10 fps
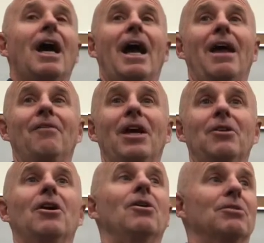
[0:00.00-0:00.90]
And they
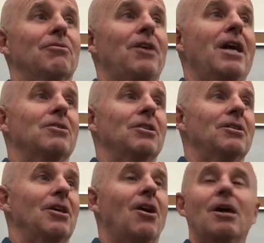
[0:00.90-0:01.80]
know de facto that
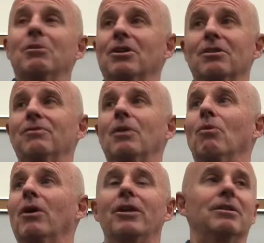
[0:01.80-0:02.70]
they are, because if they
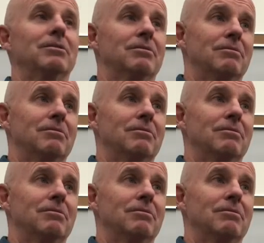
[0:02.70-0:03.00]
weren't,